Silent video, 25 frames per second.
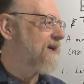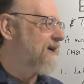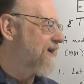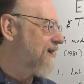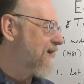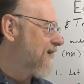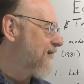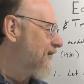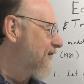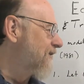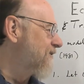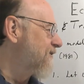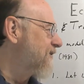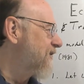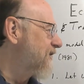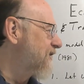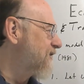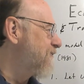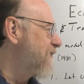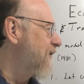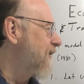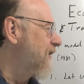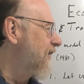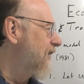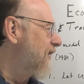other things
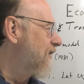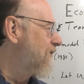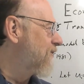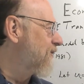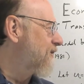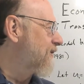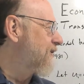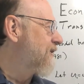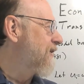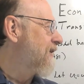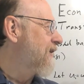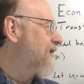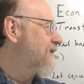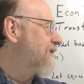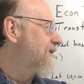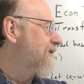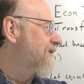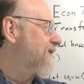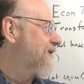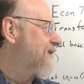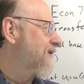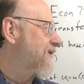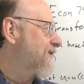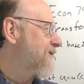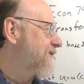being equal, they're
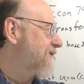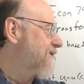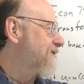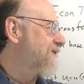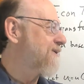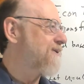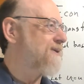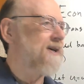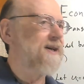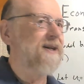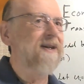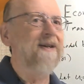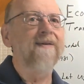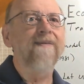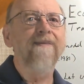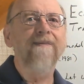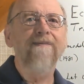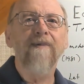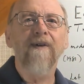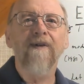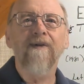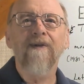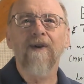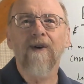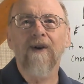going to
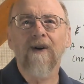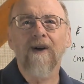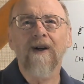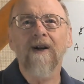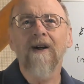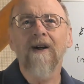prefer